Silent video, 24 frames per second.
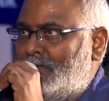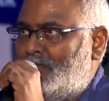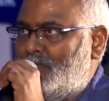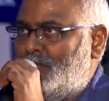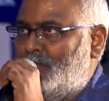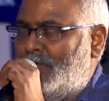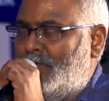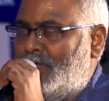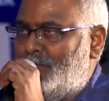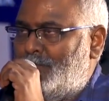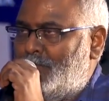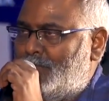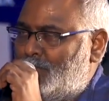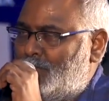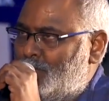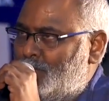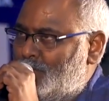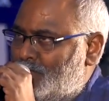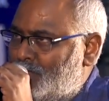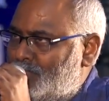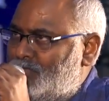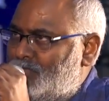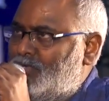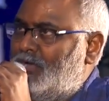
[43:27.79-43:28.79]
to be able
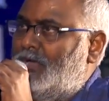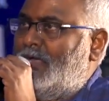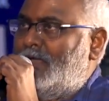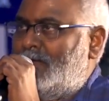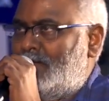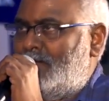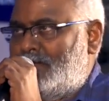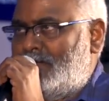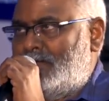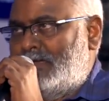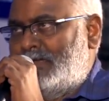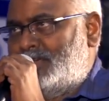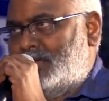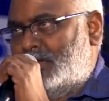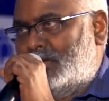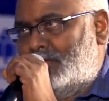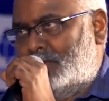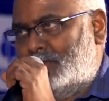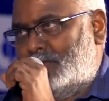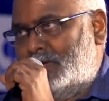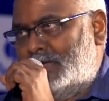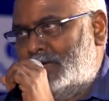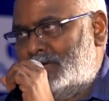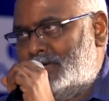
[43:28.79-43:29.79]
to join Isha
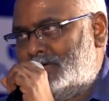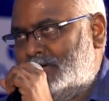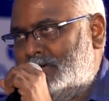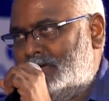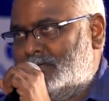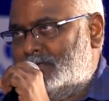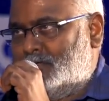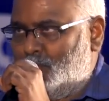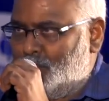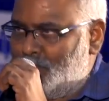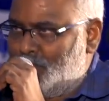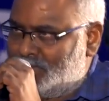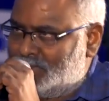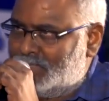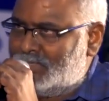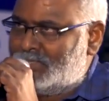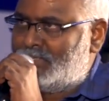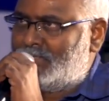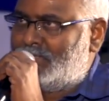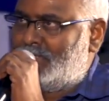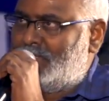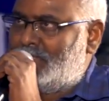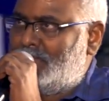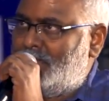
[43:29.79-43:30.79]
Foundation
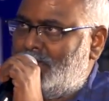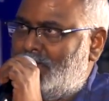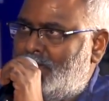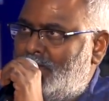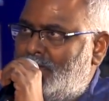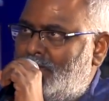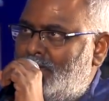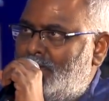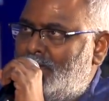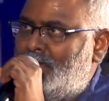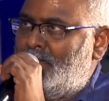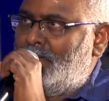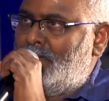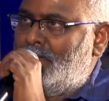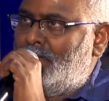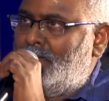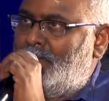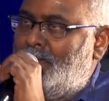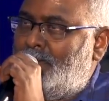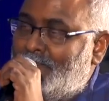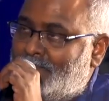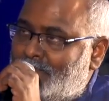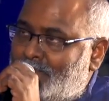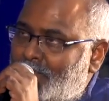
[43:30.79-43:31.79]
courses
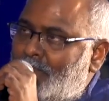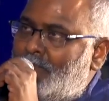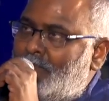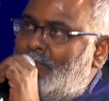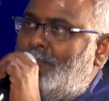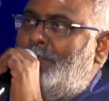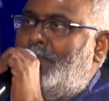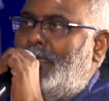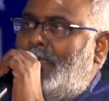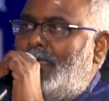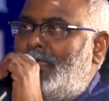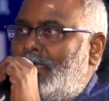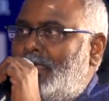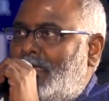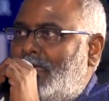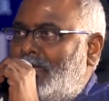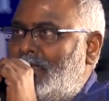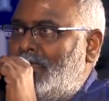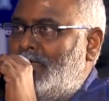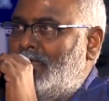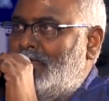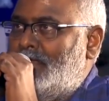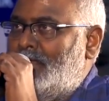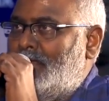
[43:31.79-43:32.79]
without paying
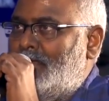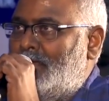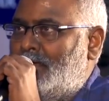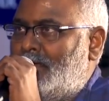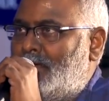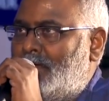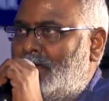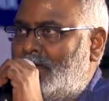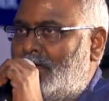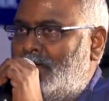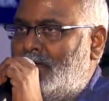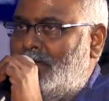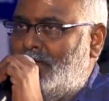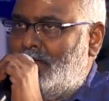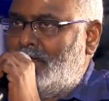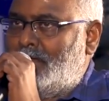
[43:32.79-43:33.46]
any uh,